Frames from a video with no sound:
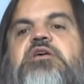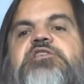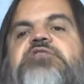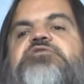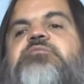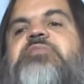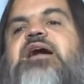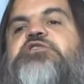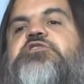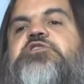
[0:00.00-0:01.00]
is you have to
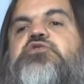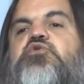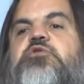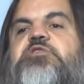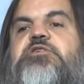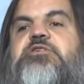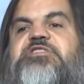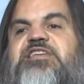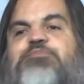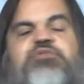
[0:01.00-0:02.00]
imagine schools that are
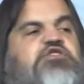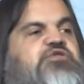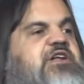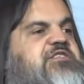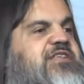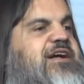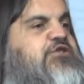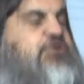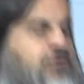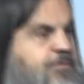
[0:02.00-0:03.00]
deeply
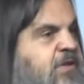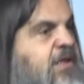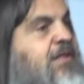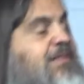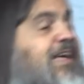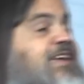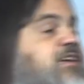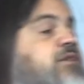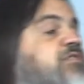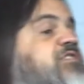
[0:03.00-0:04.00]
transnational. Like
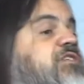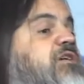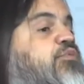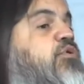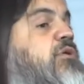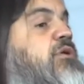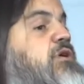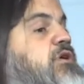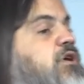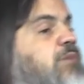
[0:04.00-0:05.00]
here in Singapore,
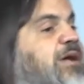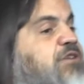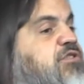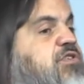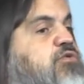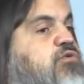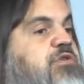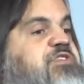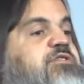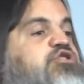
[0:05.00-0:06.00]
imagine
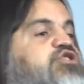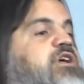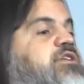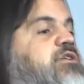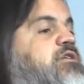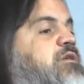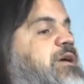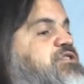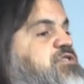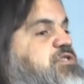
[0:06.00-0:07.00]
schools in China,
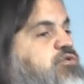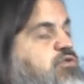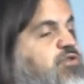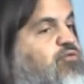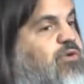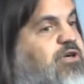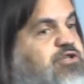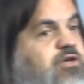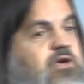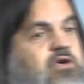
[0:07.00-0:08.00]
imagine schools in
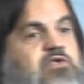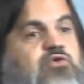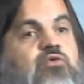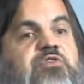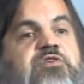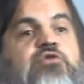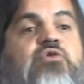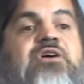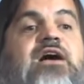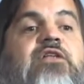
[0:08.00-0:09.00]
Russia, schools in
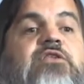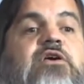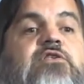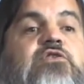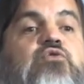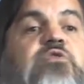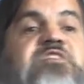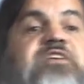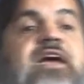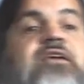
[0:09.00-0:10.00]
Uganda, schools
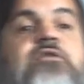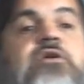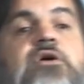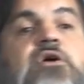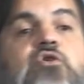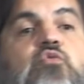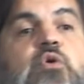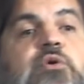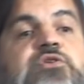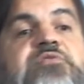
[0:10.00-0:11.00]
in Canada,
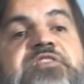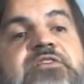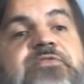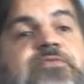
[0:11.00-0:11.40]
where when you set